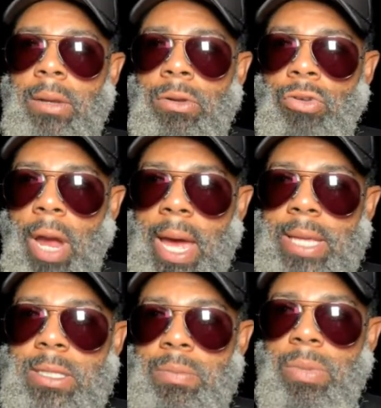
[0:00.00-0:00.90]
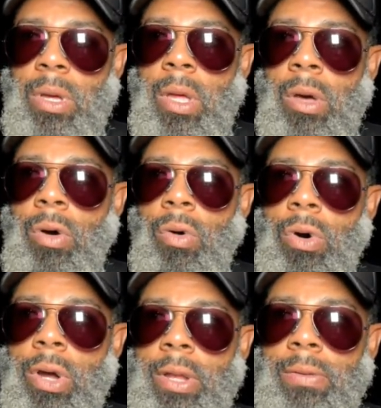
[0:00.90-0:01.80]
grasp
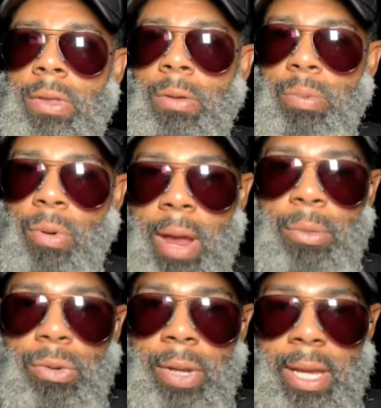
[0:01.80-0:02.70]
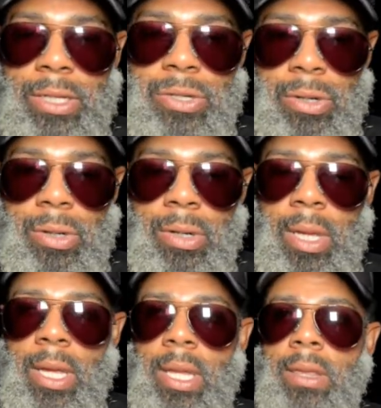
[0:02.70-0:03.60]
on their primal nature,
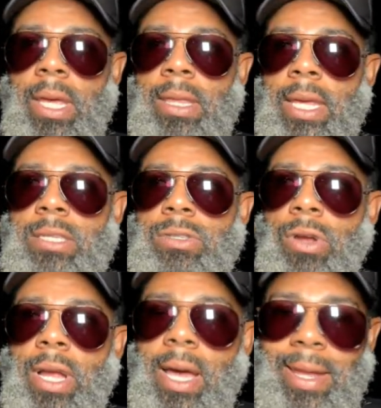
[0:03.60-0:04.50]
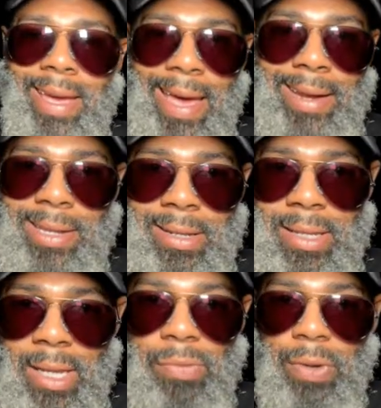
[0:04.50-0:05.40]
then they start kind of acting
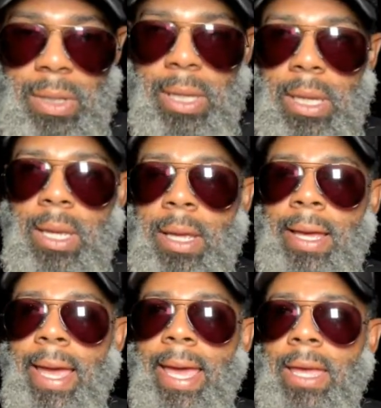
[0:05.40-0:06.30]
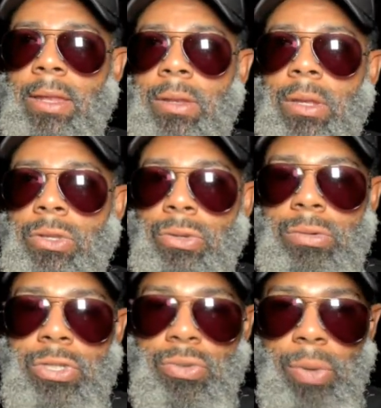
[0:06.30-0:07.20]
differently. And you
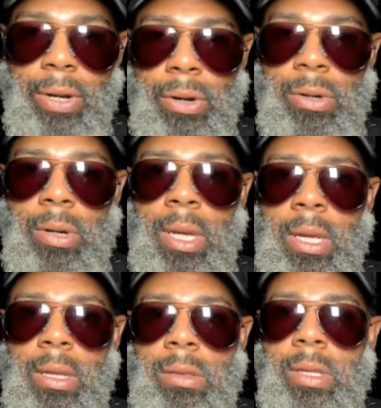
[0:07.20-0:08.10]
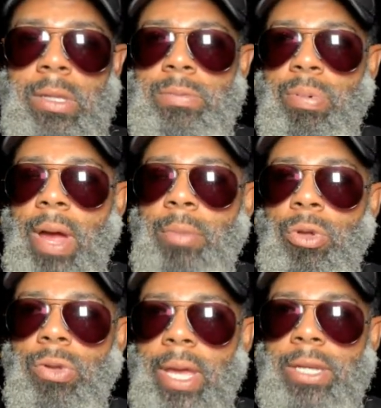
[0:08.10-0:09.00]
trigger this
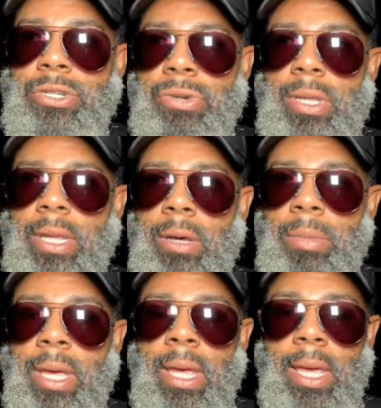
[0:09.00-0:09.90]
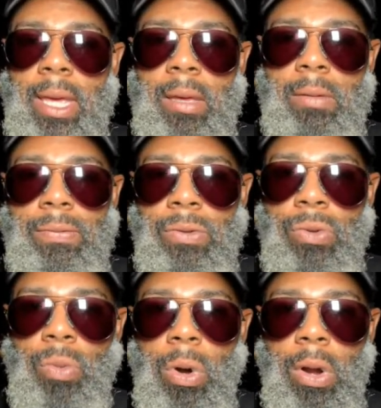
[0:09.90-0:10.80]
primal nature in them if
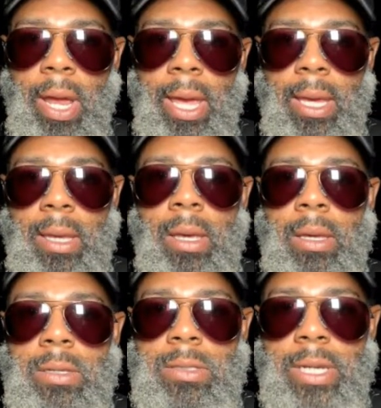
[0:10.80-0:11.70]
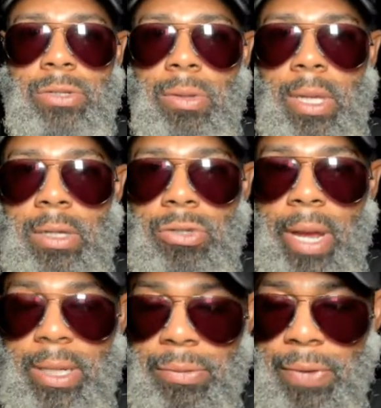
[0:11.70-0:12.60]
you are a sexually
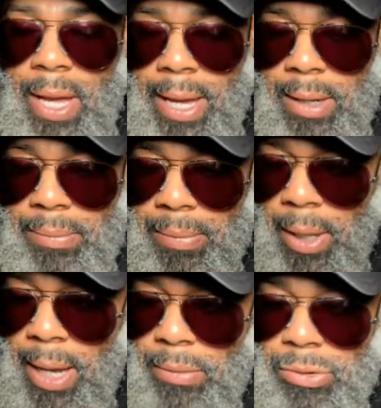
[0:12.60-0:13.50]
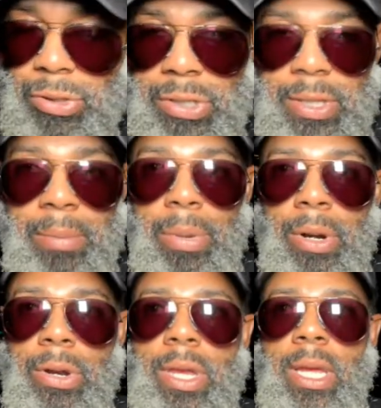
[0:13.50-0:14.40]
attractive guy. Like I was just at
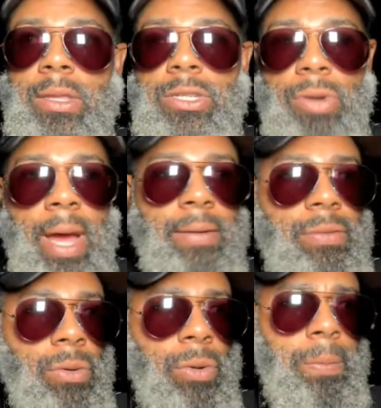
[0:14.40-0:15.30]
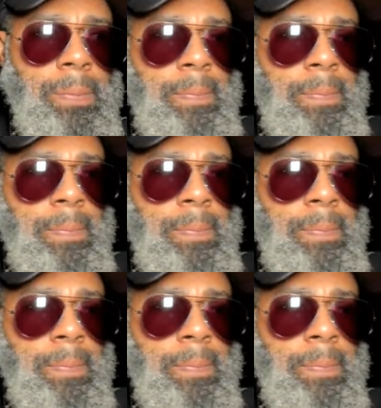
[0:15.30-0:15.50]
Burger King at the drive-through,